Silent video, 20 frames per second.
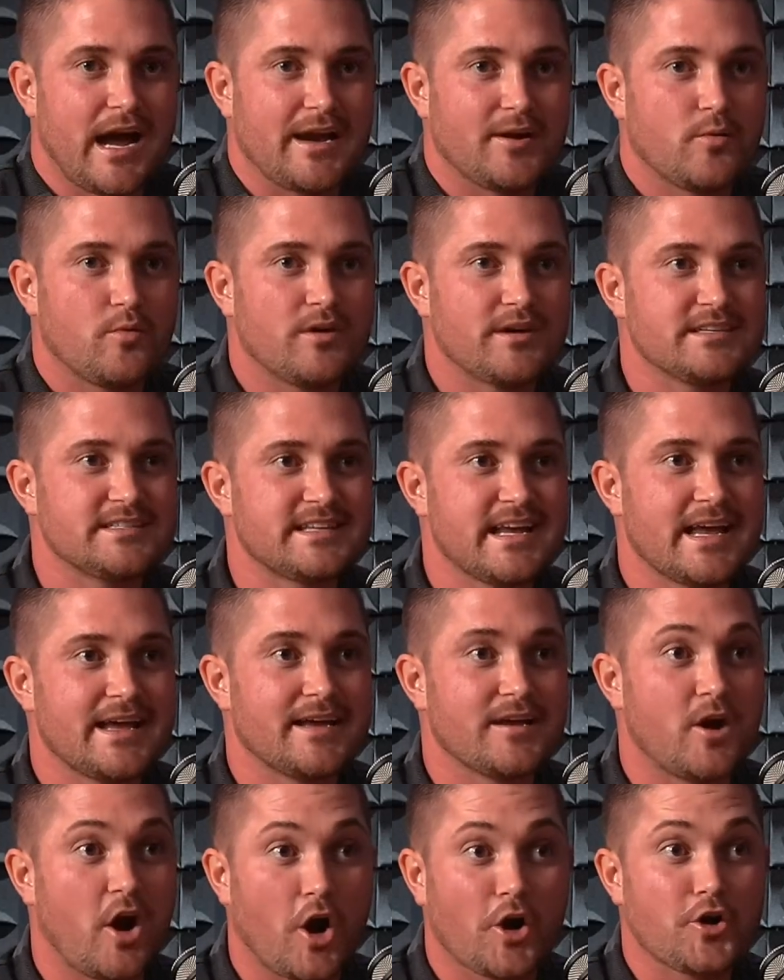I don't want to
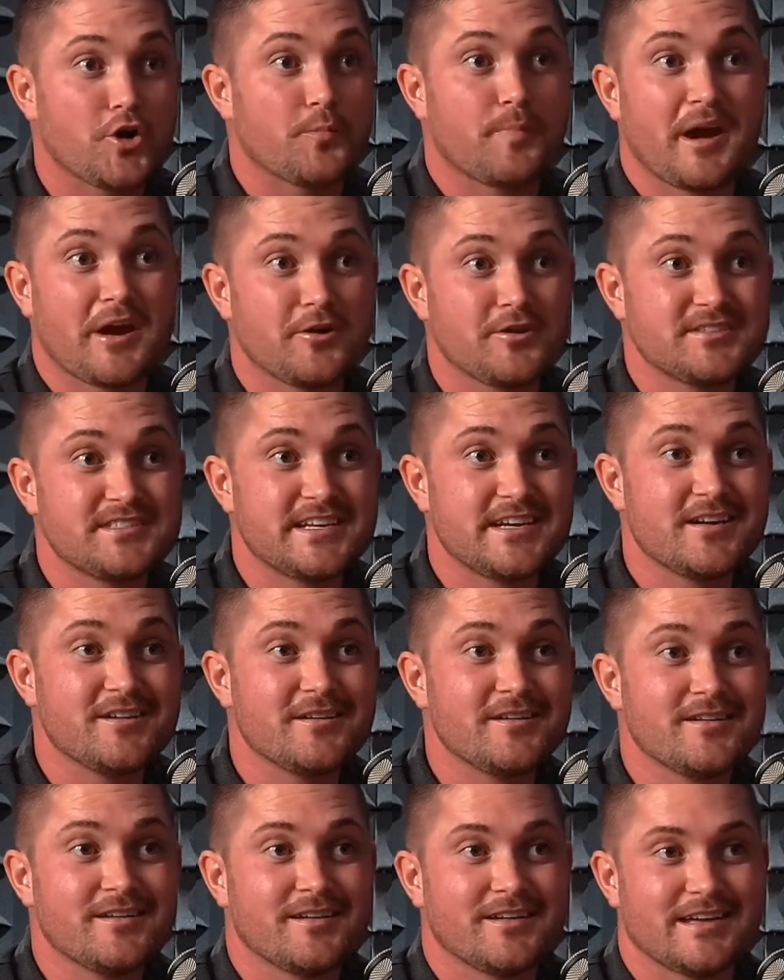say, are your parents
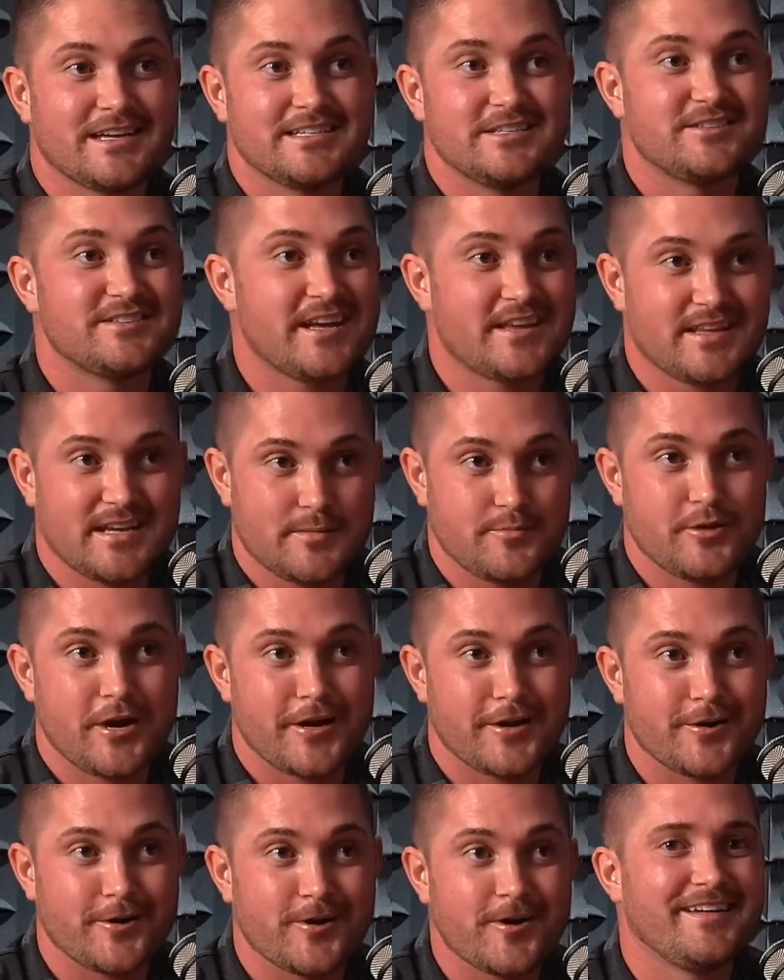here? Because you sound like a
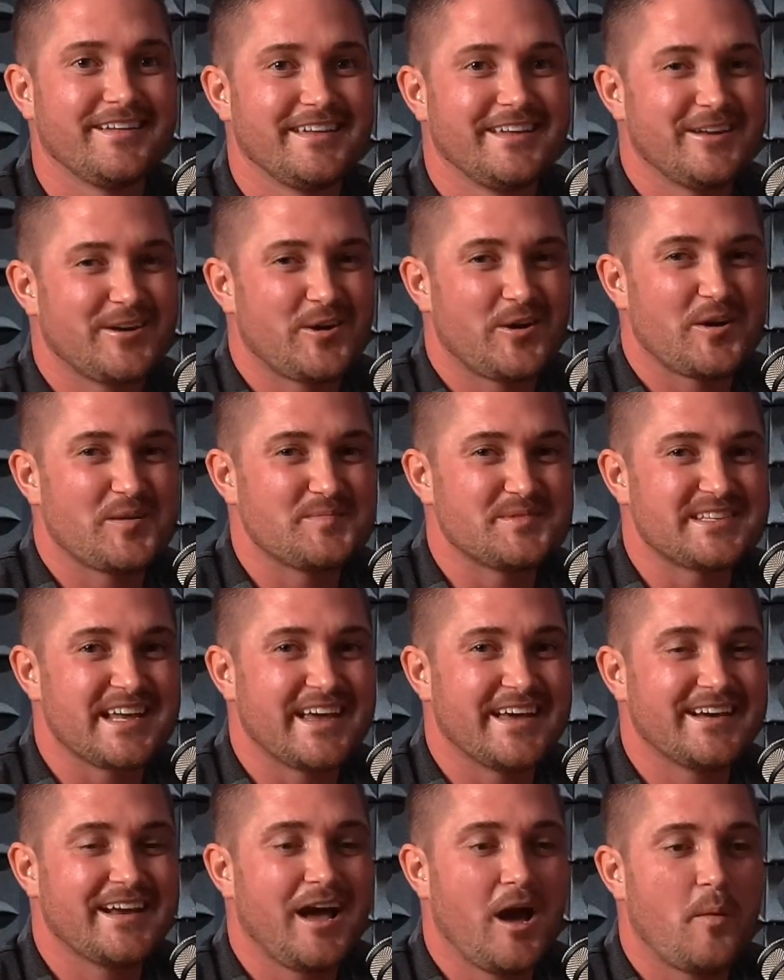predator. You know what I'm
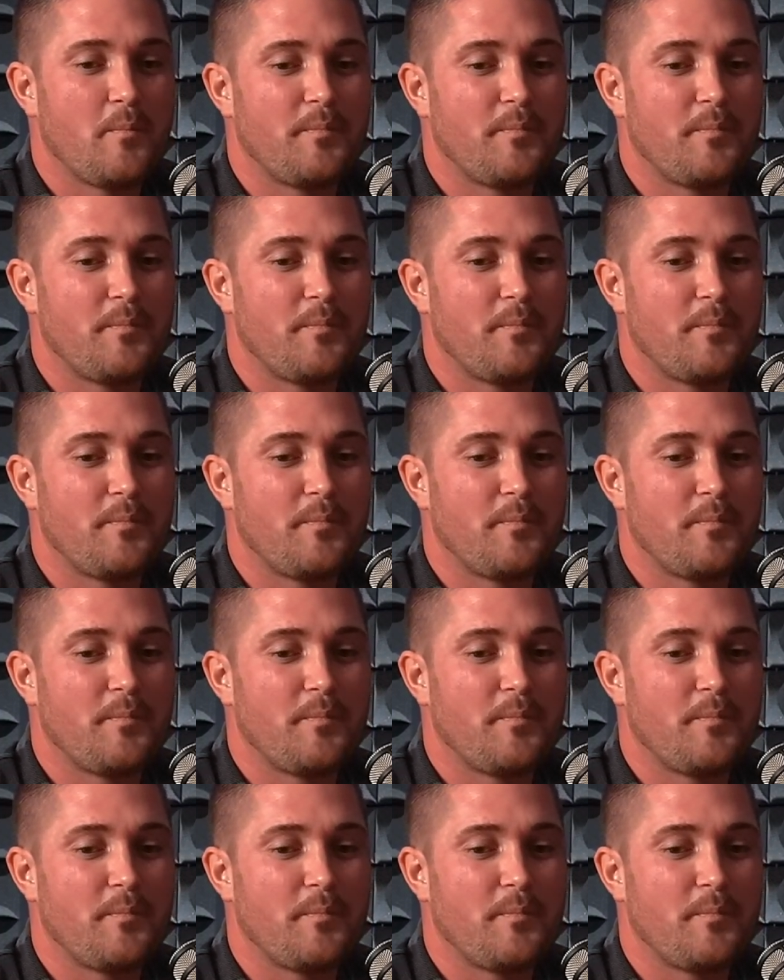saying?